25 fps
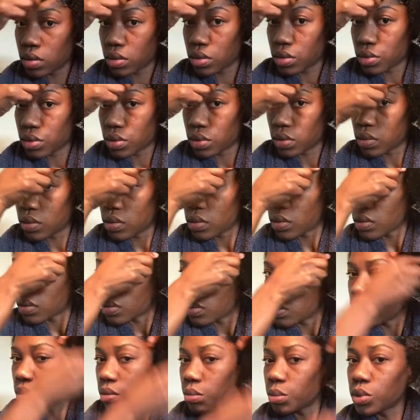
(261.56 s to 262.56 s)
As you can see,
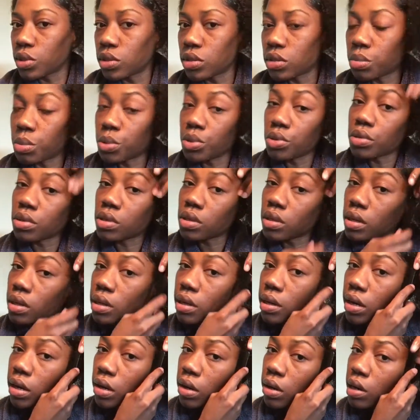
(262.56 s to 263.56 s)
I'm just smoothing
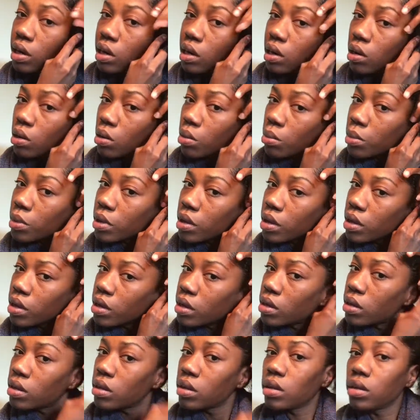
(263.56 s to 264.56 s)
it out, comb and
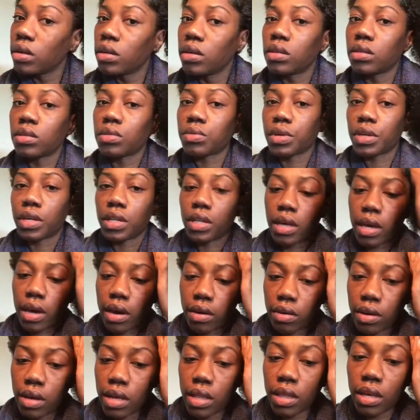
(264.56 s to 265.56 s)
get directly
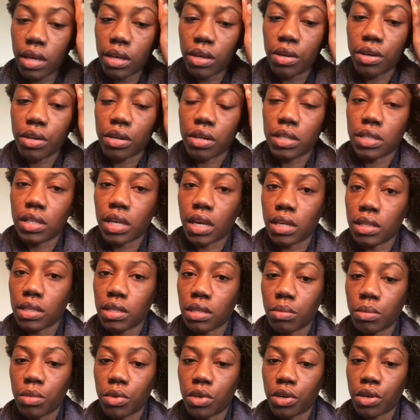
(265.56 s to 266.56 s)
out. Then you're going to take
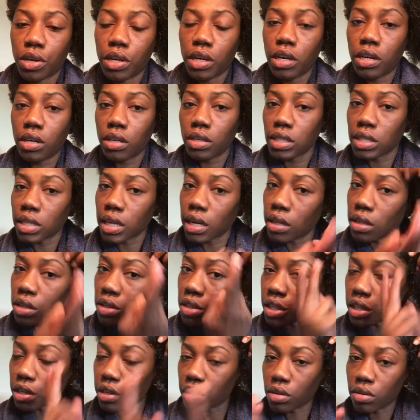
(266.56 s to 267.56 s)
some of your Eco
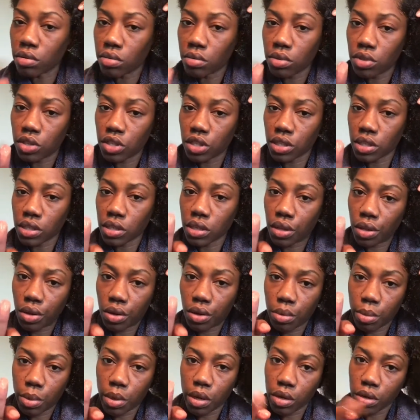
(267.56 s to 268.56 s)
Styler Gel, just a
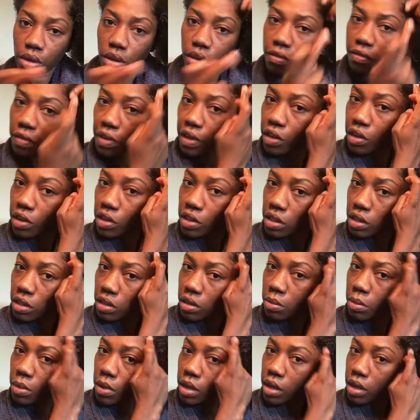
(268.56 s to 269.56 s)
little bit on your
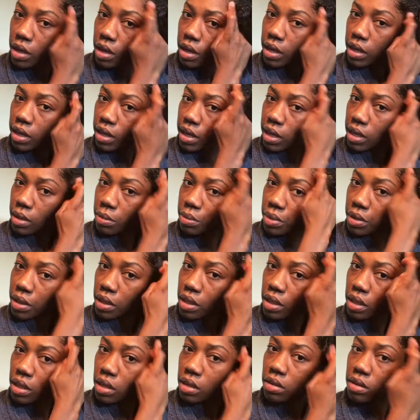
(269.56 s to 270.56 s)
fingertip, and
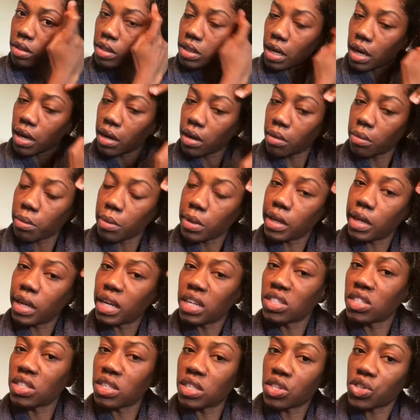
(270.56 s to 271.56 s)
put that on top. And
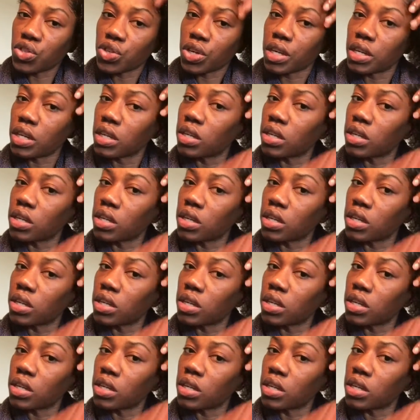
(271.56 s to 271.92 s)
that's just